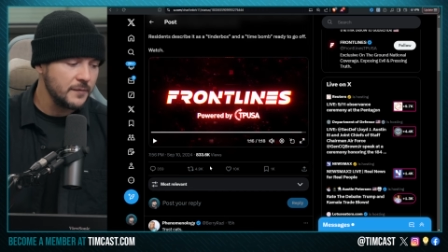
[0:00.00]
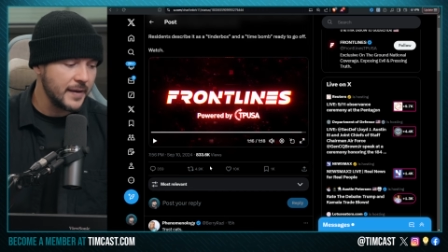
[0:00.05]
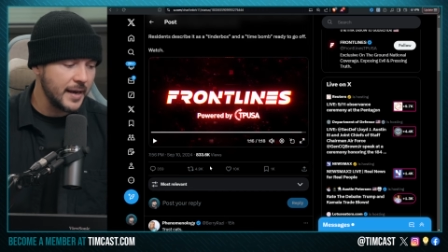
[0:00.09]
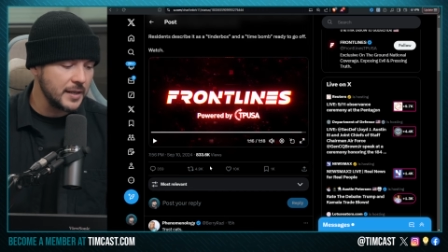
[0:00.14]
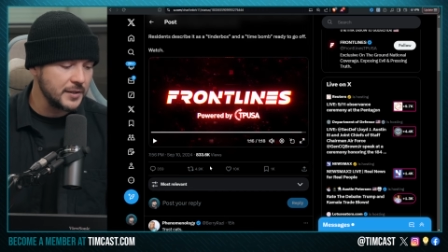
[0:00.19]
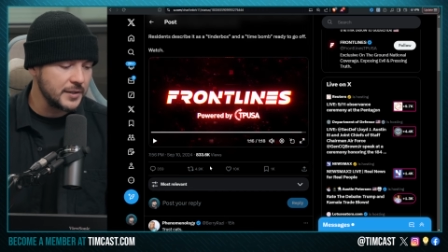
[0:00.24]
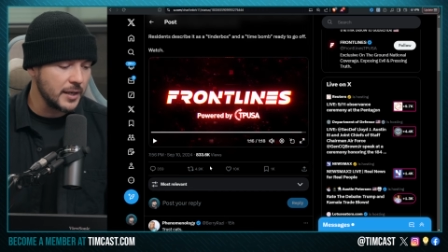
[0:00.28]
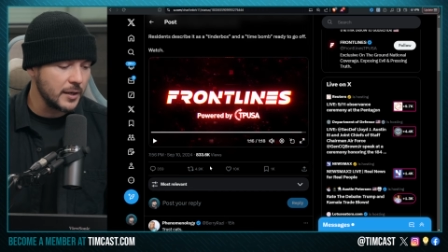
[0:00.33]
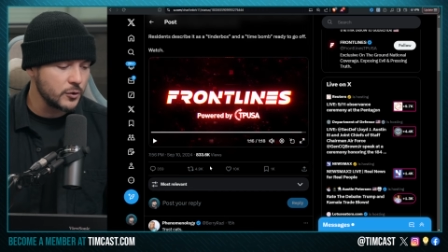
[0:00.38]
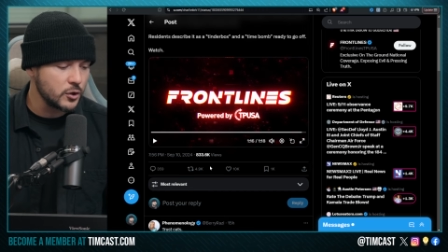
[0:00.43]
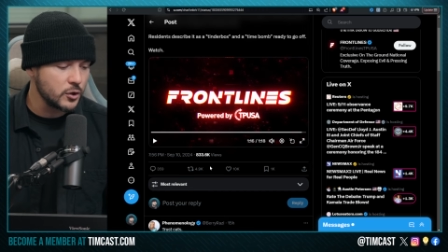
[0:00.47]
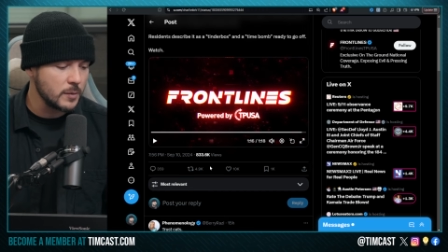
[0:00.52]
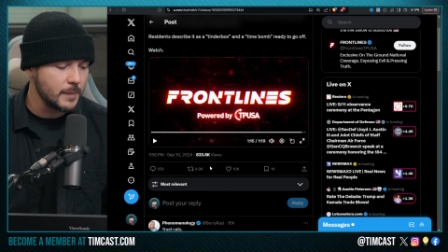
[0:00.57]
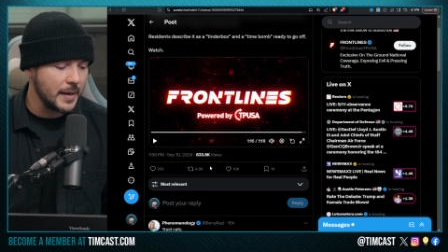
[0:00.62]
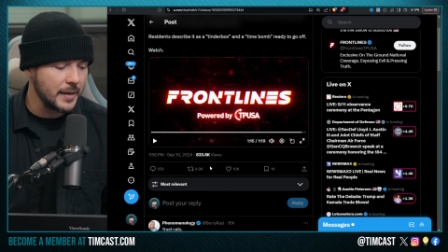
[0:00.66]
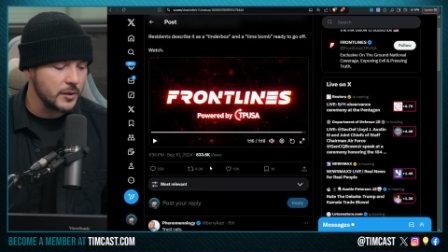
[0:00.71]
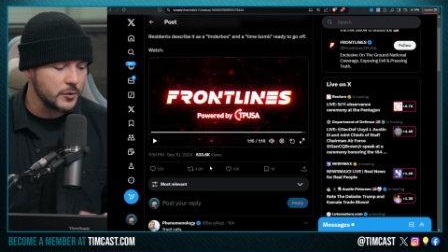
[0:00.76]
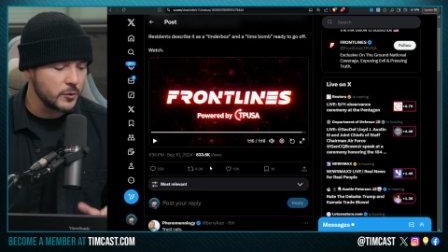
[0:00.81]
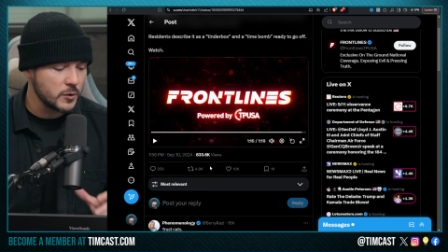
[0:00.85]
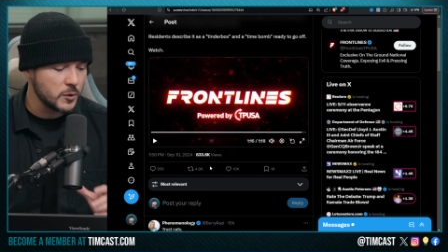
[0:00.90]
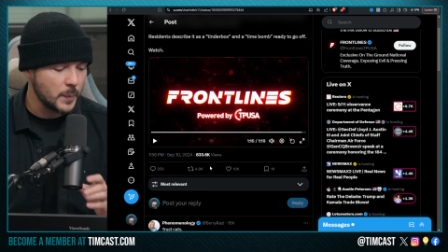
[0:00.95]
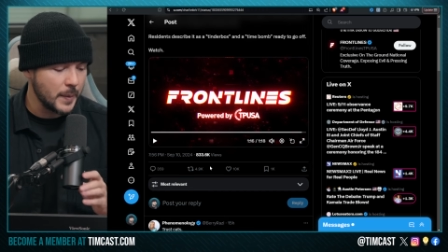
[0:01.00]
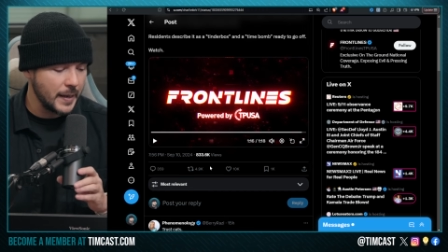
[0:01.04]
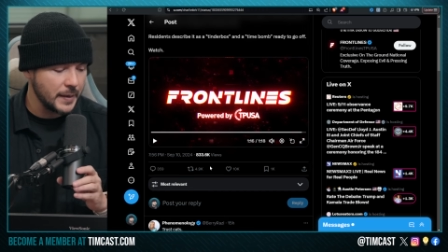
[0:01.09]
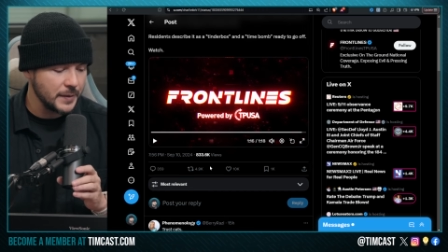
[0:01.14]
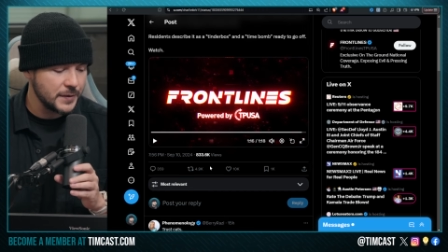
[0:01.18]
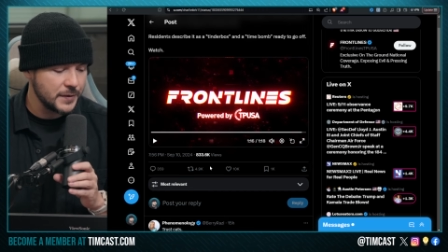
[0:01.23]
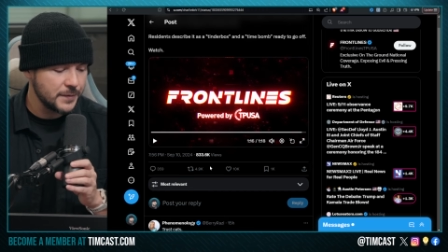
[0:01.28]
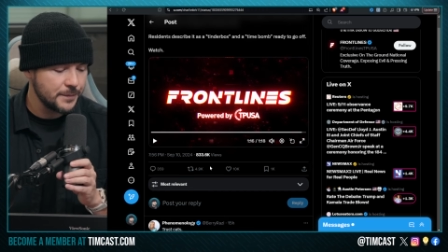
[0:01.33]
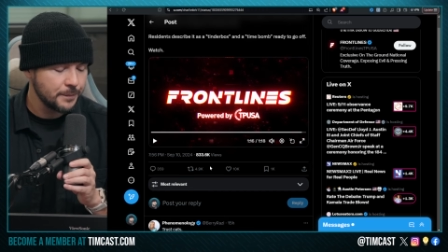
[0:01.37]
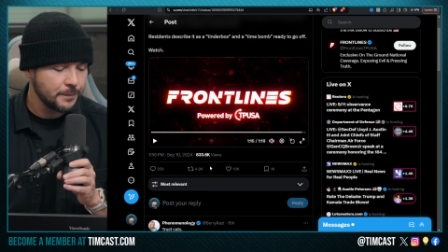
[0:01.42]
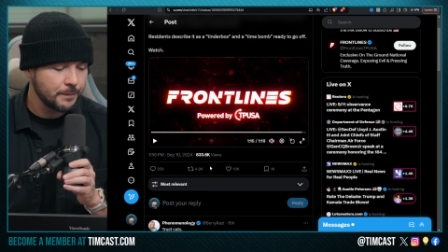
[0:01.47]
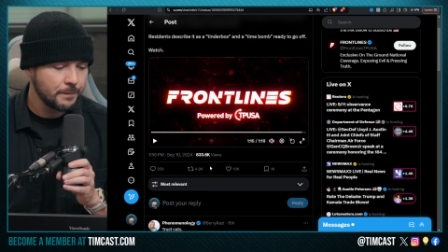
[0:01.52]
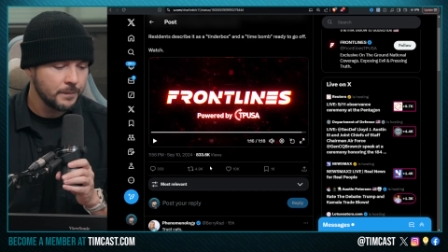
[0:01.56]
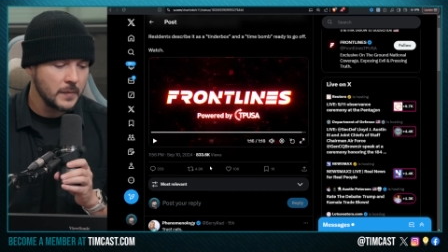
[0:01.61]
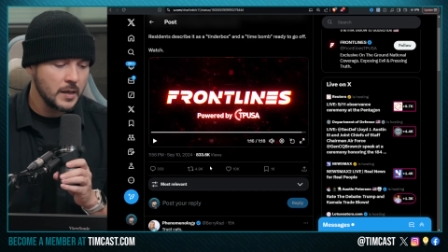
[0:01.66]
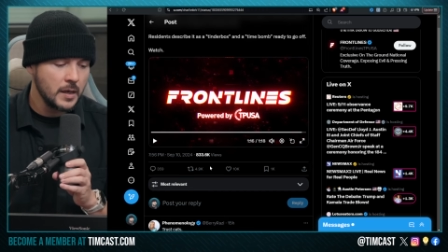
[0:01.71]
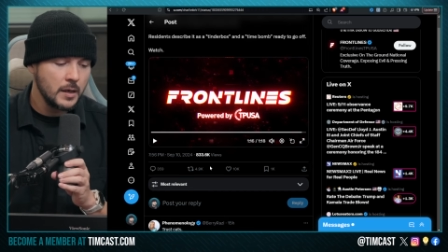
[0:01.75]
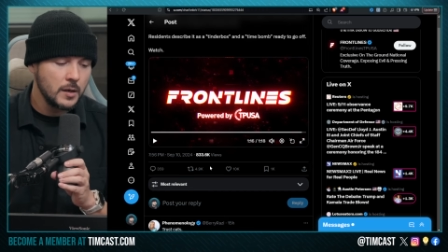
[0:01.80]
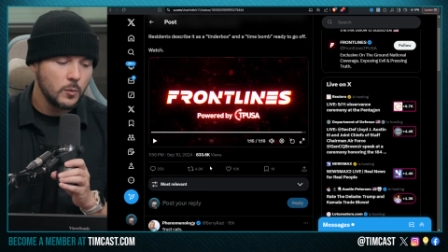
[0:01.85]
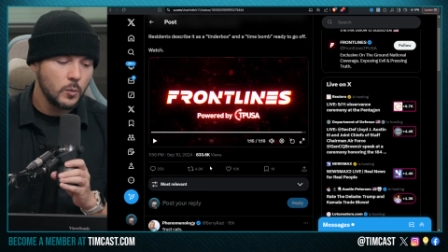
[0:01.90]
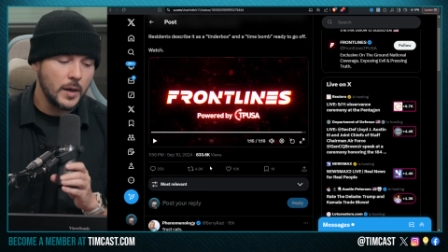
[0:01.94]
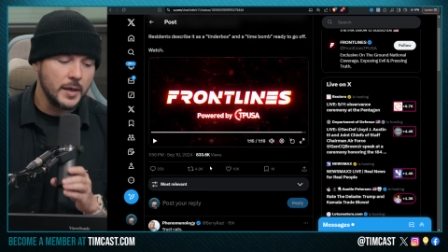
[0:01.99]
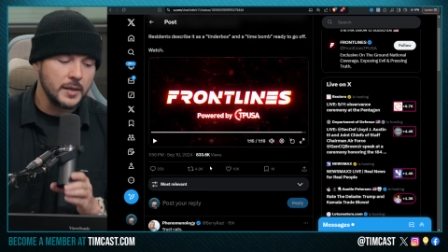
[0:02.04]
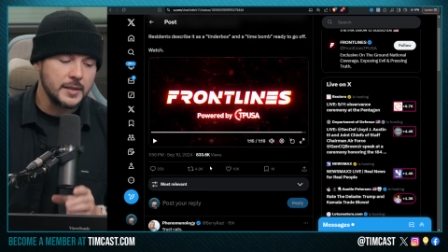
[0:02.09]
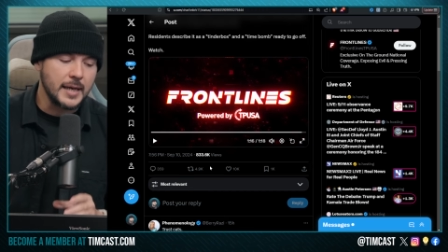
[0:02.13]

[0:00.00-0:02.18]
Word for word: Vance had a tremendous response when